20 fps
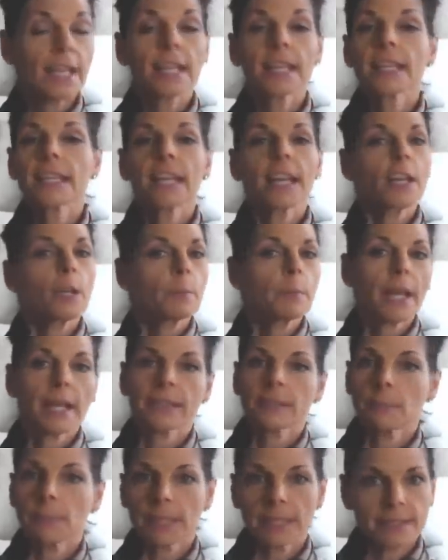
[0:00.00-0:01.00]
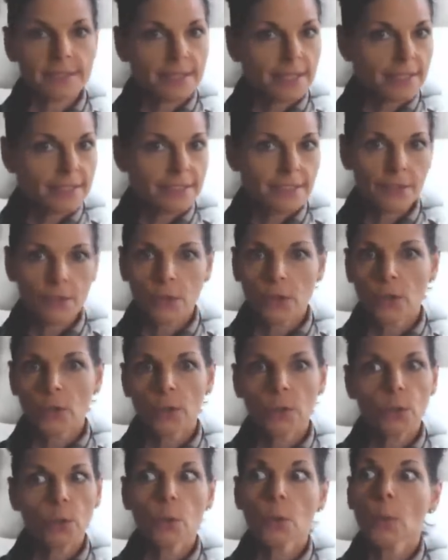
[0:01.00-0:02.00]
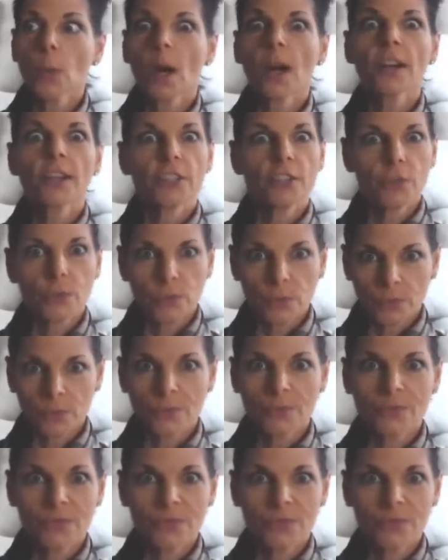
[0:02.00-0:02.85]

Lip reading: getting back to basics. Who are you